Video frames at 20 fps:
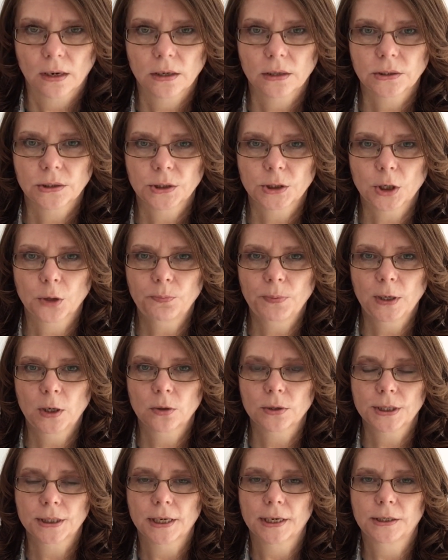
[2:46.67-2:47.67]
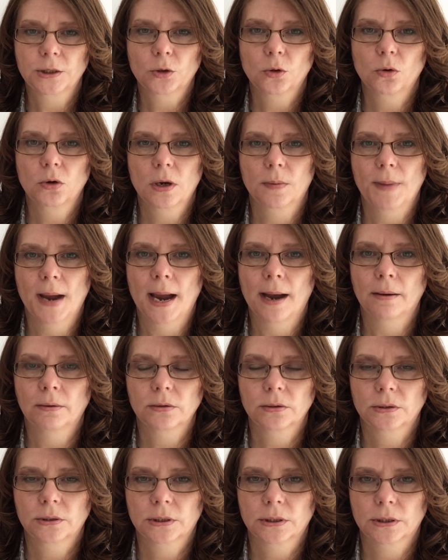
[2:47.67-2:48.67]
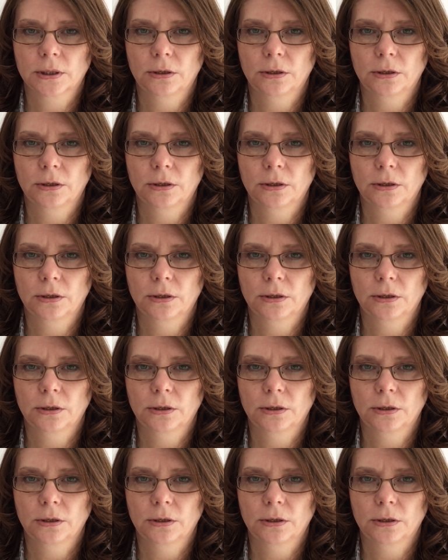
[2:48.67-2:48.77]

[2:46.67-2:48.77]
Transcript: So because I talk about